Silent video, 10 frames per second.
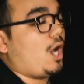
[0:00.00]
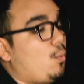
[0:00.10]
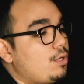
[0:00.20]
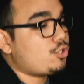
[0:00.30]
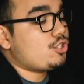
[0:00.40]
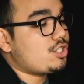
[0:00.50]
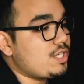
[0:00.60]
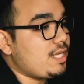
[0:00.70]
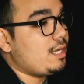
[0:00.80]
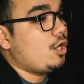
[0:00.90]
I want to
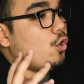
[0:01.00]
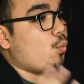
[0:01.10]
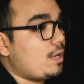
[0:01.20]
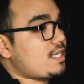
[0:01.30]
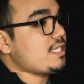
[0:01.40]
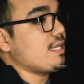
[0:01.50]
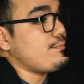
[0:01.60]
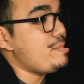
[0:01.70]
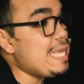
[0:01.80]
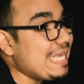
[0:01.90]
see what is the
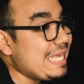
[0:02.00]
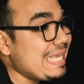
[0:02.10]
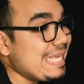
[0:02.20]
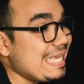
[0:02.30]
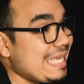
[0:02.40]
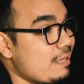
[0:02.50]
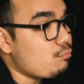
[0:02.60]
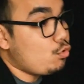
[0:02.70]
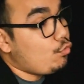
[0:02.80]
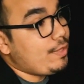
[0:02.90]
big
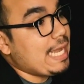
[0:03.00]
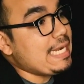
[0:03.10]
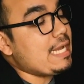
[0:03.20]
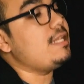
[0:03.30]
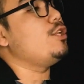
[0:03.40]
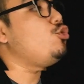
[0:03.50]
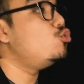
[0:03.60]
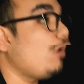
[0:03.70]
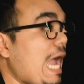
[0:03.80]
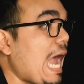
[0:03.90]
movie idea that
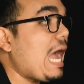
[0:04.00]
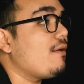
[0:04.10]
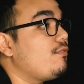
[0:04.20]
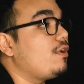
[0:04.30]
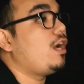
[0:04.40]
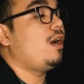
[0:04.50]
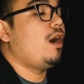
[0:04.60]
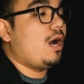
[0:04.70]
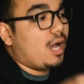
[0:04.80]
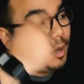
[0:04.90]
you have
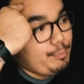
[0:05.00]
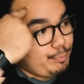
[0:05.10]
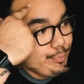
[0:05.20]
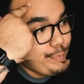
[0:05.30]
up